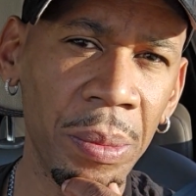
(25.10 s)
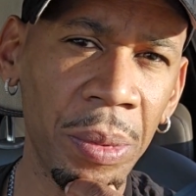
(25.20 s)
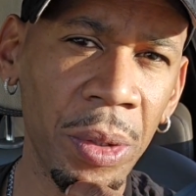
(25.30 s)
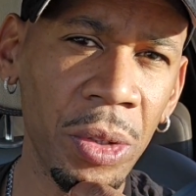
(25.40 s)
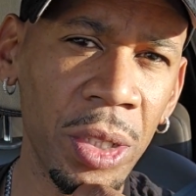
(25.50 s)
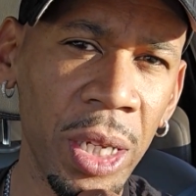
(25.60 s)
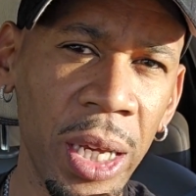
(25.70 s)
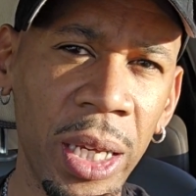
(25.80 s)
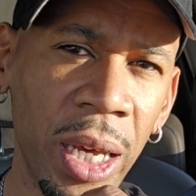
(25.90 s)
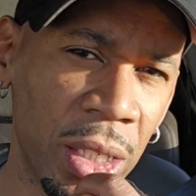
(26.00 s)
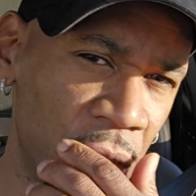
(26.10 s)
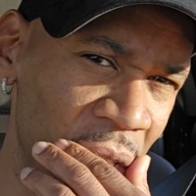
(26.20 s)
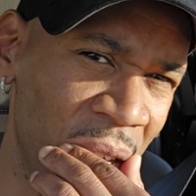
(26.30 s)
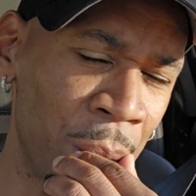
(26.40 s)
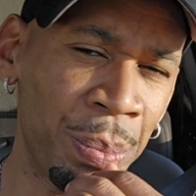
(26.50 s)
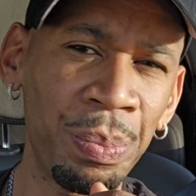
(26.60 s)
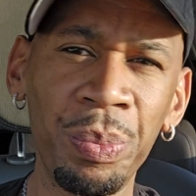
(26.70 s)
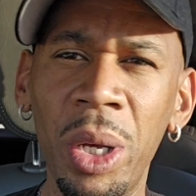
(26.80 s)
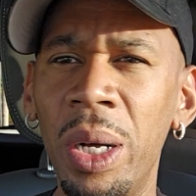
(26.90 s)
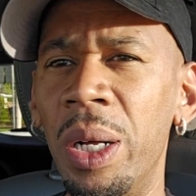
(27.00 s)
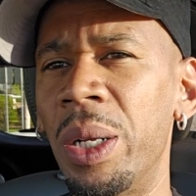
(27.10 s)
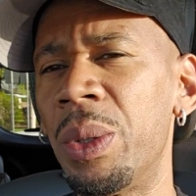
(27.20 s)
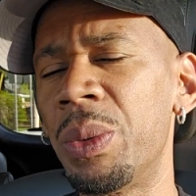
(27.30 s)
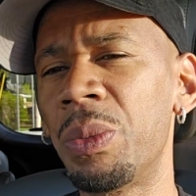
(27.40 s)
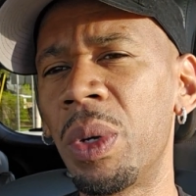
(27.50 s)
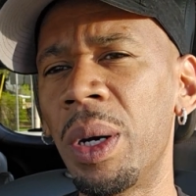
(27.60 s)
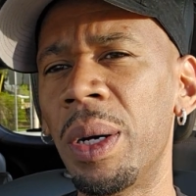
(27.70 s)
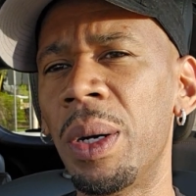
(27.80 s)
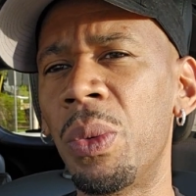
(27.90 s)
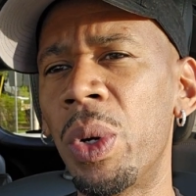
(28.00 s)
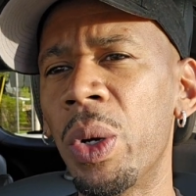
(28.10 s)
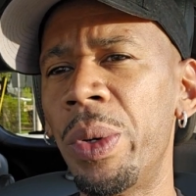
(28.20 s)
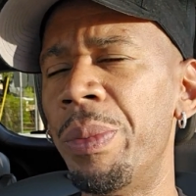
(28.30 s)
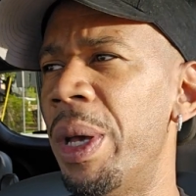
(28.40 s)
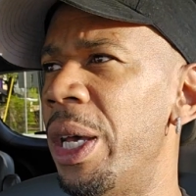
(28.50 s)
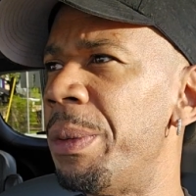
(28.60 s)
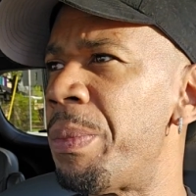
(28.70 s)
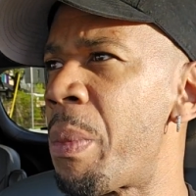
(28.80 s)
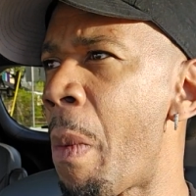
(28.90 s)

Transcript: per se, catch you up on where we've been.